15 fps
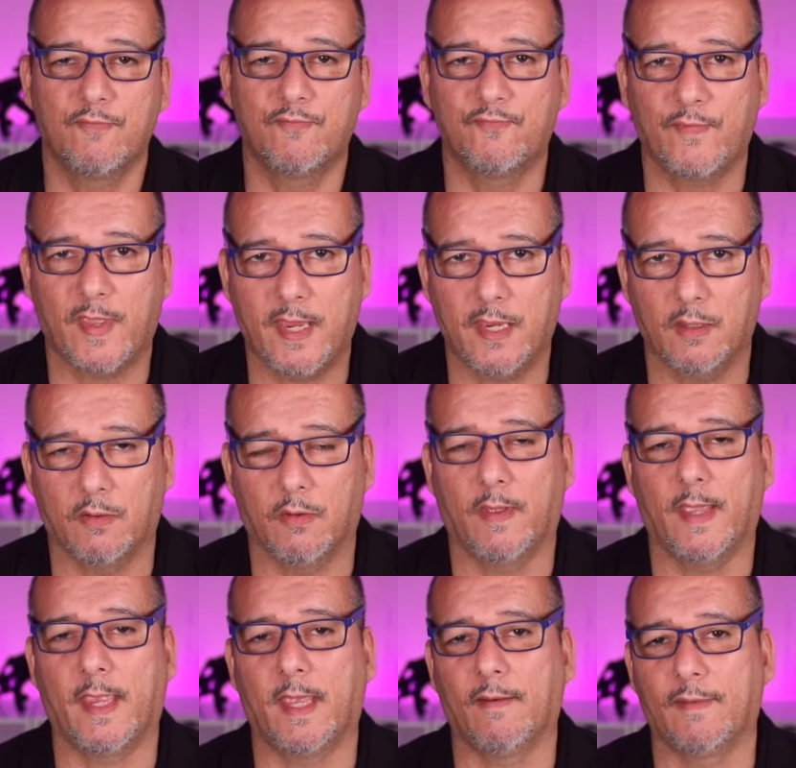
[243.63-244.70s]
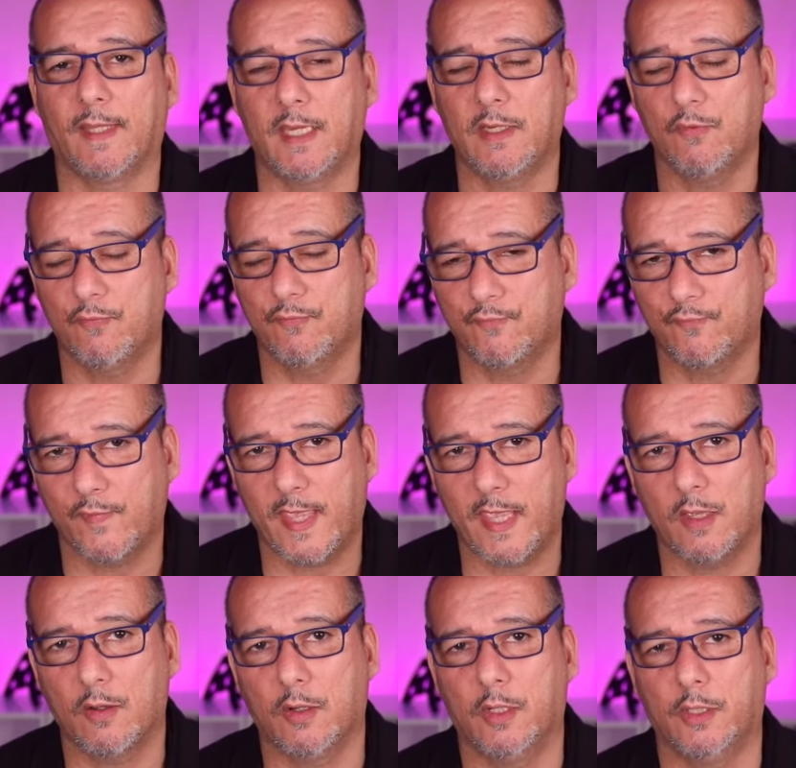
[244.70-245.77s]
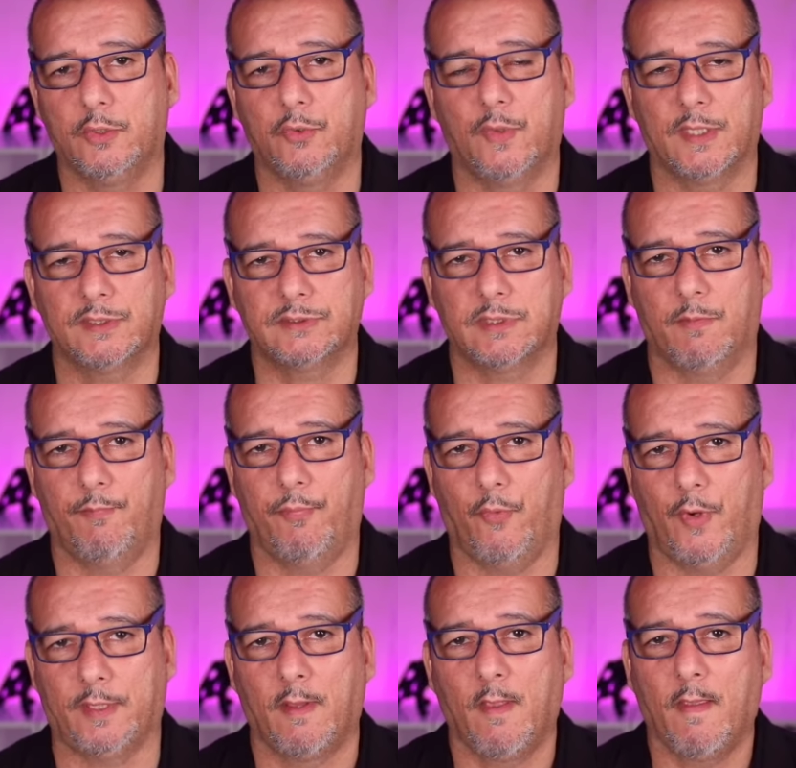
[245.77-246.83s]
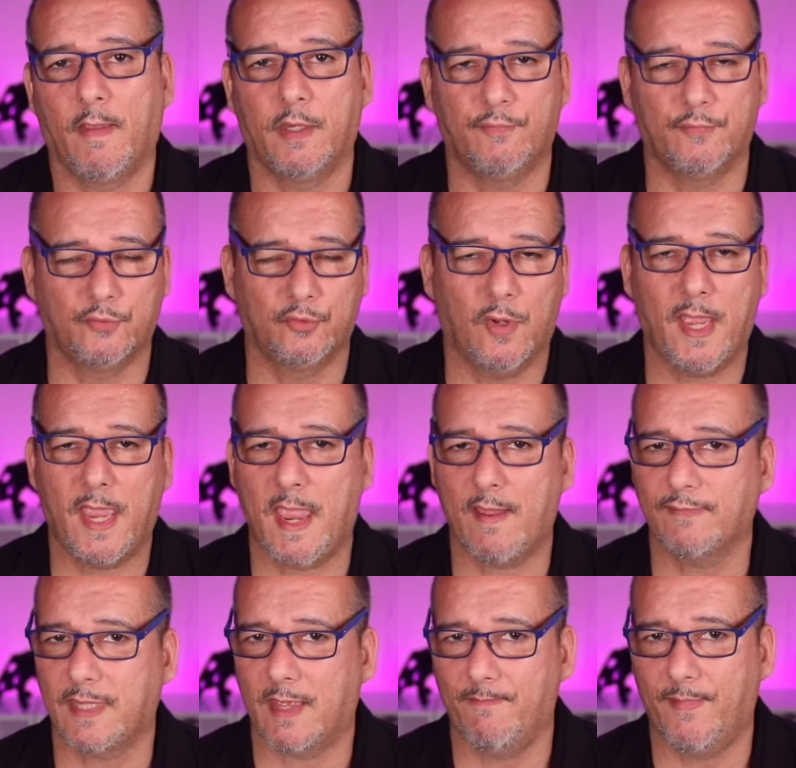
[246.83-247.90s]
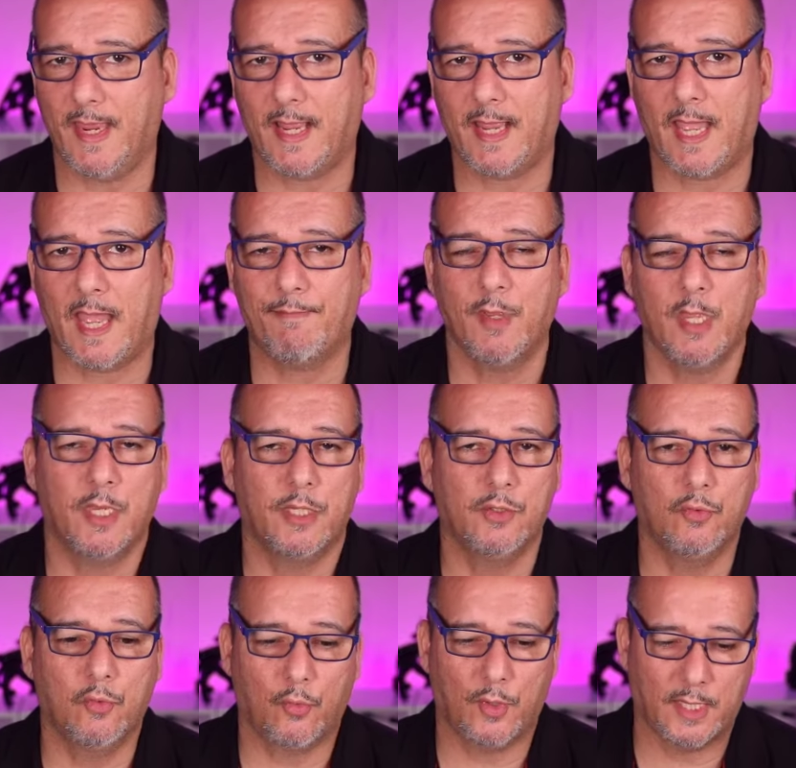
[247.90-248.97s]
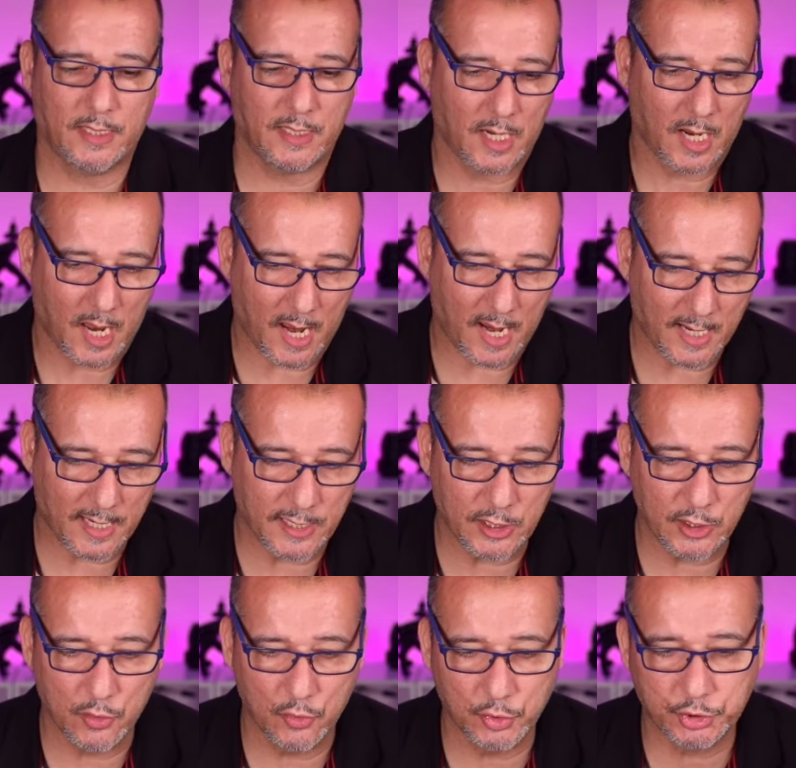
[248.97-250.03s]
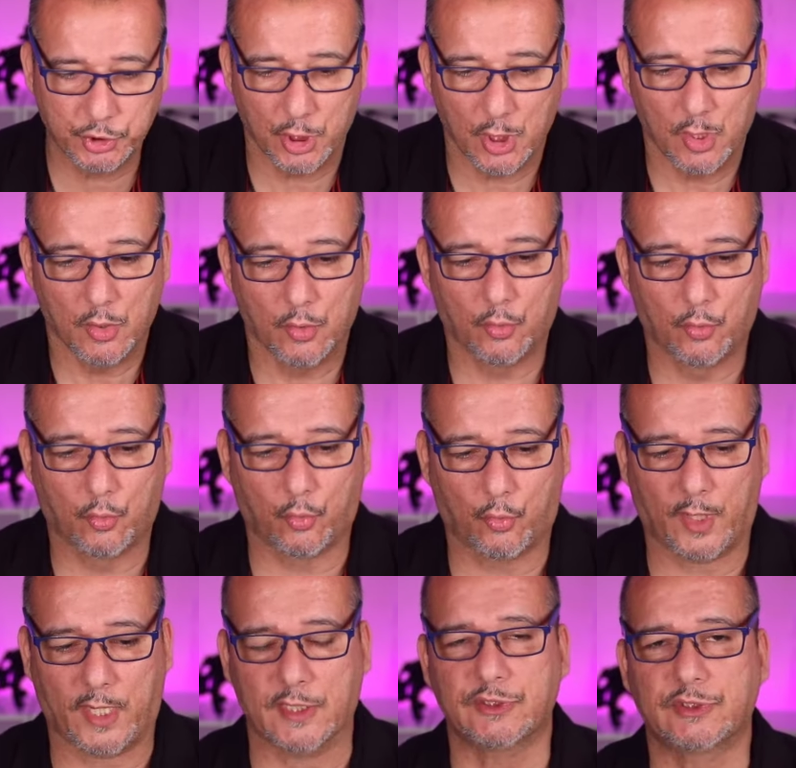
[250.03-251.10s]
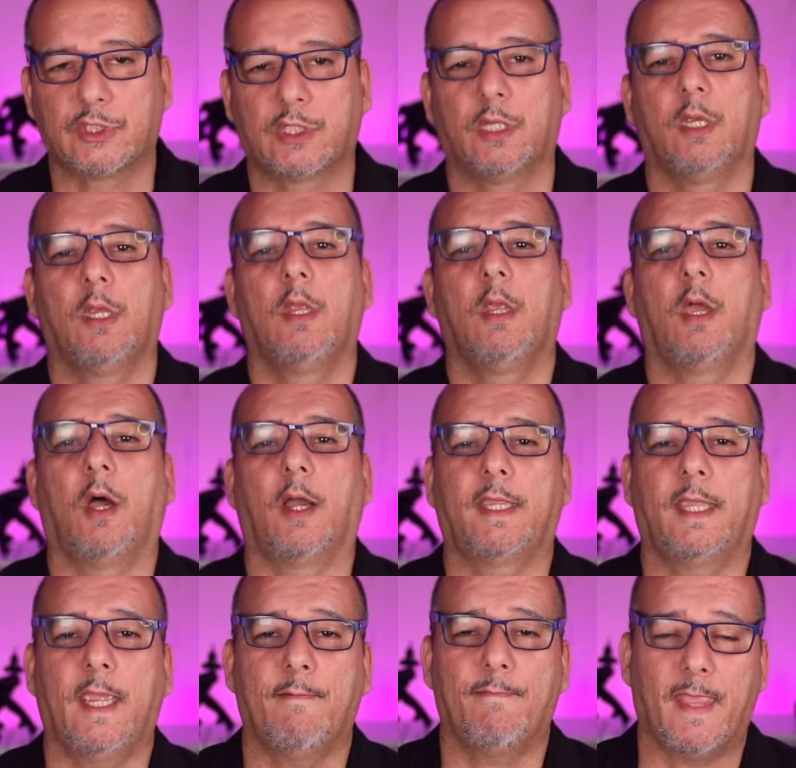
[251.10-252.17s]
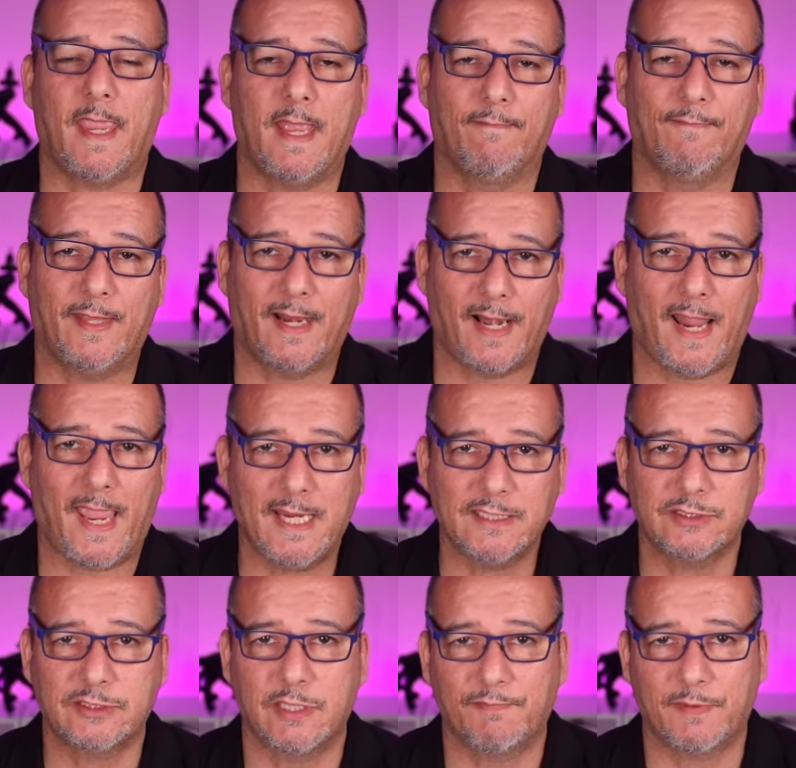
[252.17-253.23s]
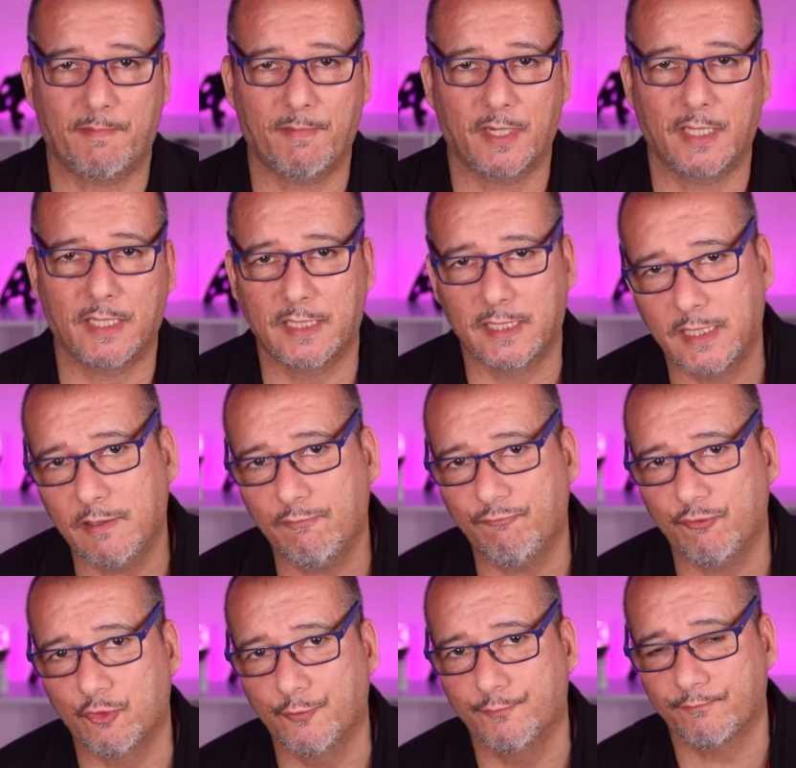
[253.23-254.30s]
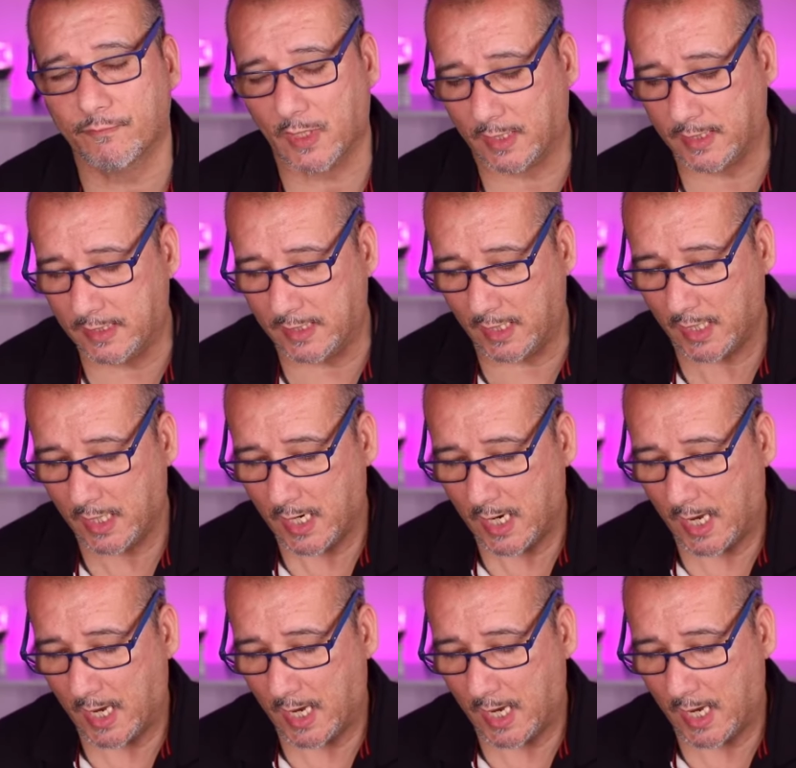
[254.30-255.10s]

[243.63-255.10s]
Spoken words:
fail, and they will fail on you at some point. If you don't have that backup, you're running a huge risk. Okay, and the last tip that I'm going to give you here,